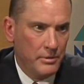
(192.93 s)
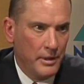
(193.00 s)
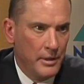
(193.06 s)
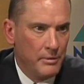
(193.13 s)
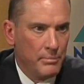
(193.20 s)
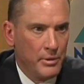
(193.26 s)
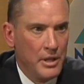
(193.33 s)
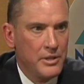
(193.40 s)

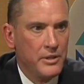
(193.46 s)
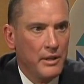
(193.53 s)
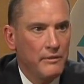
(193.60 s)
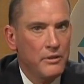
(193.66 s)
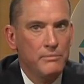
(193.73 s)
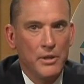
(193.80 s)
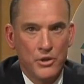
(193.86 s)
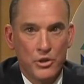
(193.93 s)
And the
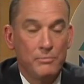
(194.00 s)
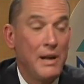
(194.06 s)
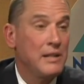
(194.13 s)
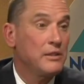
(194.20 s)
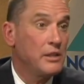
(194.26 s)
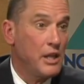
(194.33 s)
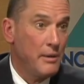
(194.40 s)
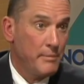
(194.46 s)
pre-service means you're
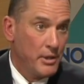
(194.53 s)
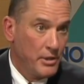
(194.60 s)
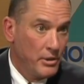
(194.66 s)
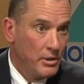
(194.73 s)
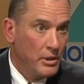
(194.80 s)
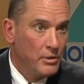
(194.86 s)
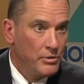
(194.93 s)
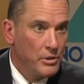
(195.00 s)
basically coming on
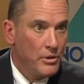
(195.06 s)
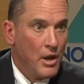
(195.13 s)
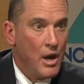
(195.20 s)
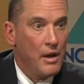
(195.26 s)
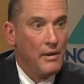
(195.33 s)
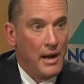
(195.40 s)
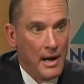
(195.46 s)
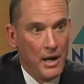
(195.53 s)
your own. You're
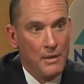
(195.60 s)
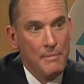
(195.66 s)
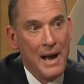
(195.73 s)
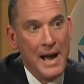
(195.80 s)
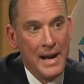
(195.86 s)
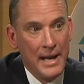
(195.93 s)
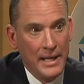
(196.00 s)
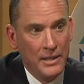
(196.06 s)
not hired
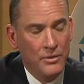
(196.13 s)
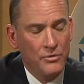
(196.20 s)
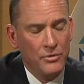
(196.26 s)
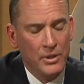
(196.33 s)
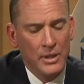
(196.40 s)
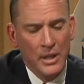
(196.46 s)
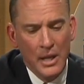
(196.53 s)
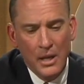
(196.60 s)
by an
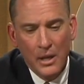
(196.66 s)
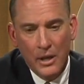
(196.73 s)
agency.